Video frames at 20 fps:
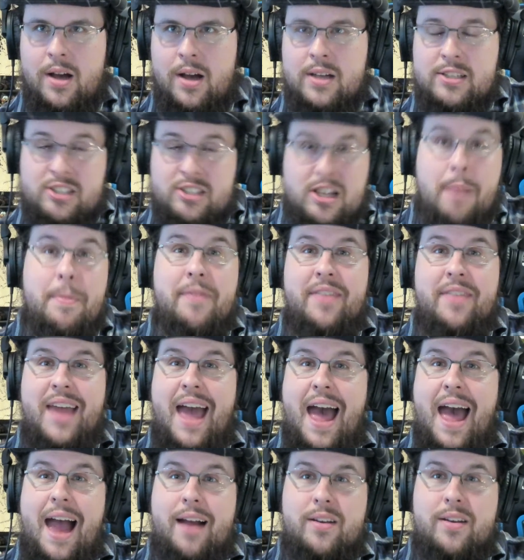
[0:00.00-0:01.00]
Some of the
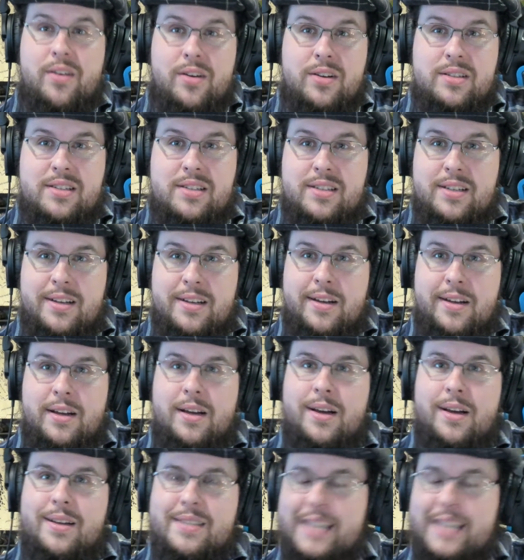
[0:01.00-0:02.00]
actors
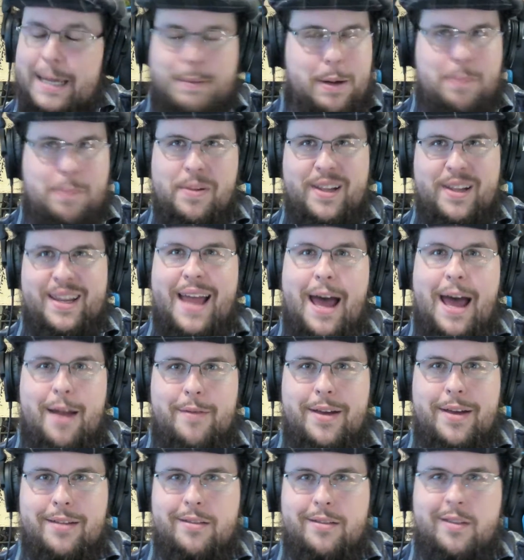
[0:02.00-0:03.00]
seem completely out of
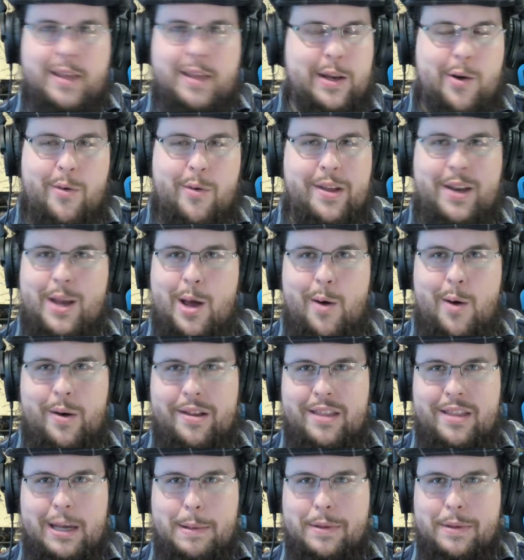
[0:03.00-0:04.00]
it, that they don't really know
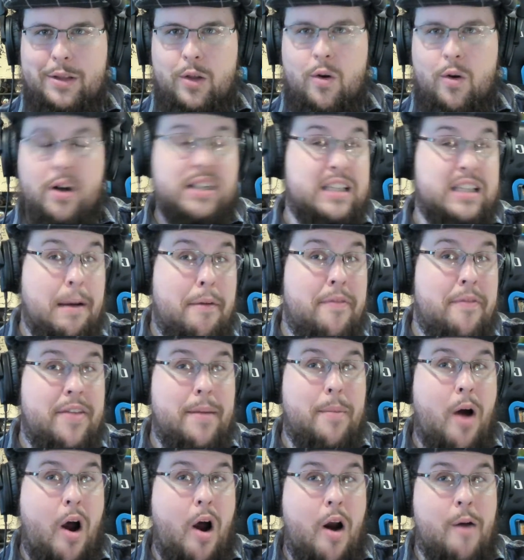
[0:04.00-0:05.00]
anything about the lore. Some of
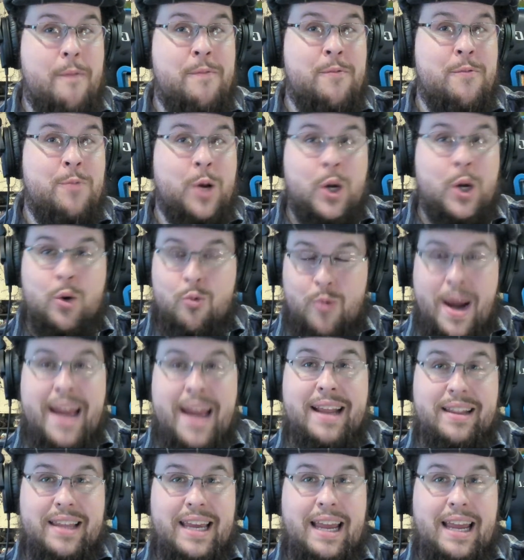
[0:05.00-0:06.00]
them are
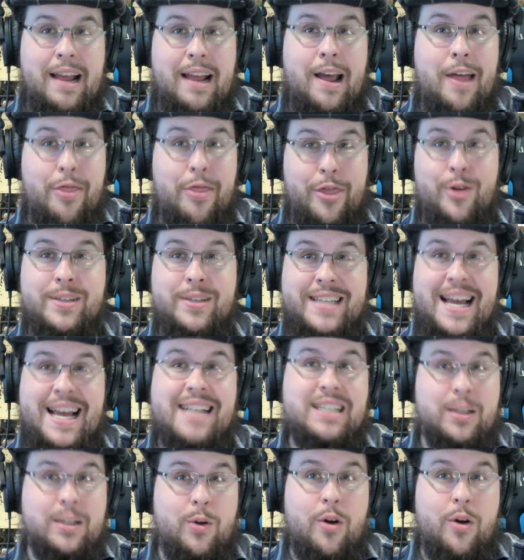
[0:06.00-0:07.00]
greatly
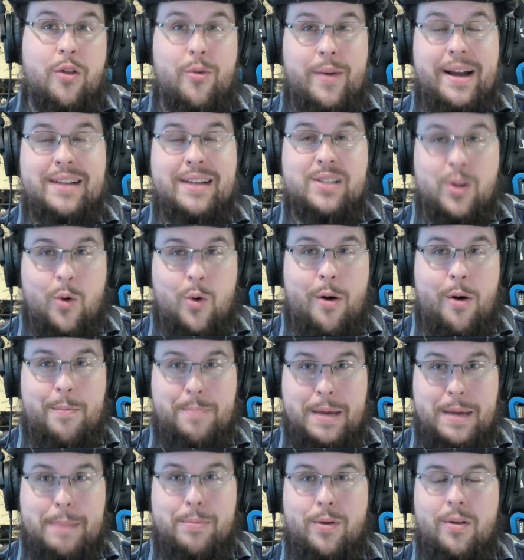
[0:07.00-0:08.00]
enthusiastic Lord of the Rings lore
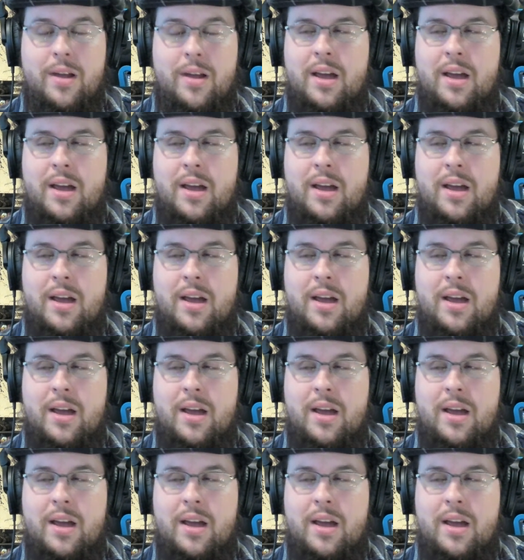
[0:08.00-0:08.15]
people.